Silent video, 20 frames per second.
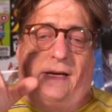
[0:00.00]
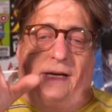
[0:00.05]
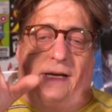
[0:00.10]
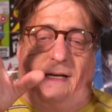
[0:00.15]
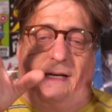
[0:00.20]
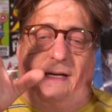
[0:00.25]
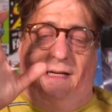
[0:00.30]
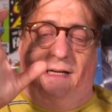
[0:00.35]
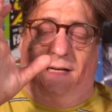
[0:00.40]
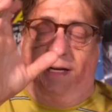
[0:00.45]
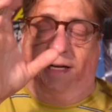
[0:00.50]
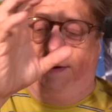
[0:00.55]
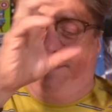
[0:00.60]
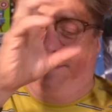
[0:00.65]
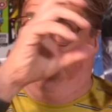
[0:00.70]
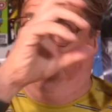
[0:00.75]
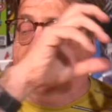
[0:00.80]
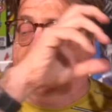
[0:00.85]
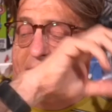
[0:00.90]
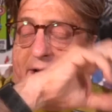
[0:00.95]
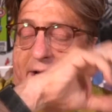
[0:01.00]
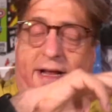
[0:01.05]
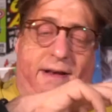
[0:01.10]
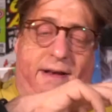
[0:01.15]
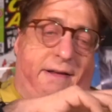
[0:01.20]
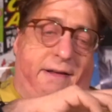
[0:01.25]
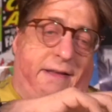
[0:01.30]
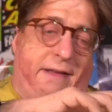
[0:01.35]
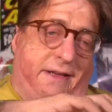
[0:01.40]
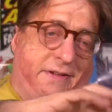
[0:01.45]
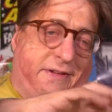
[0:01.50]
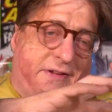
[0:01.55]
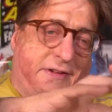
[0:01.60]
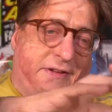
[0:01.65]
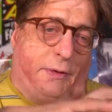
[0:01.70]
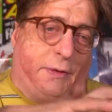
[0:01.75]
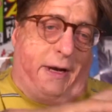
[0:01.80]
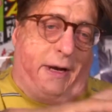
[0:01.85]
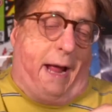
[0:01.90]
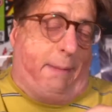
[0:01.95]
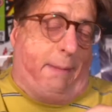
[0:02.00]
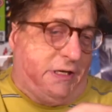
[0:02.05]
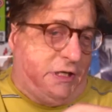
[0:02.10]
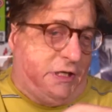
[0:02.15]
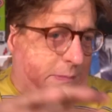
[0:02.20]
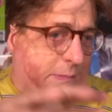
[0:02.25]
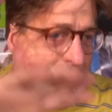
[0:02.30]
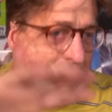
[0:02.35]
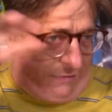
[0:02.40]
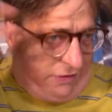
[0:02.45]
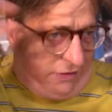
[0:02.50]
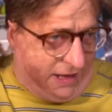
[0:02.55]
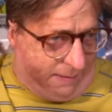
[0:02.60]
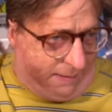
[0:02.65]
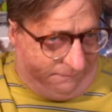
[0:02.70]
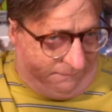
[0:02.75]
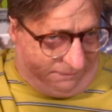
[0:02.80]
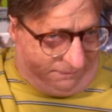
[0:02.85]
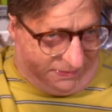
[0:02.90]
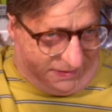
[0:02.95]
and this is what happens to him after that.